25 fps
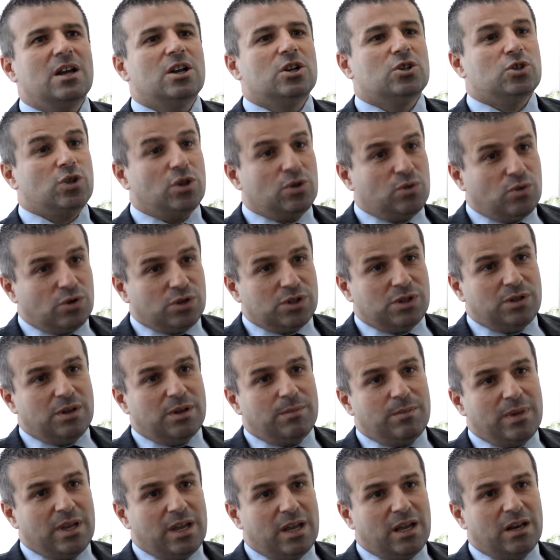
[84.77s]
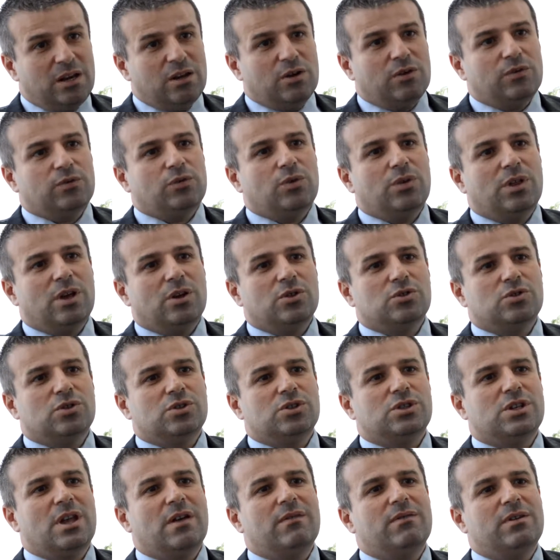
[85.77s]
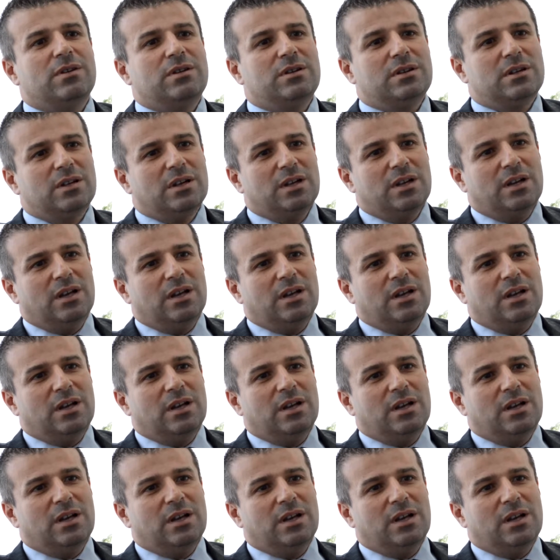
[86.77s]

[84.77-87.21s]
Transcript: So it was in the beginning of 2007.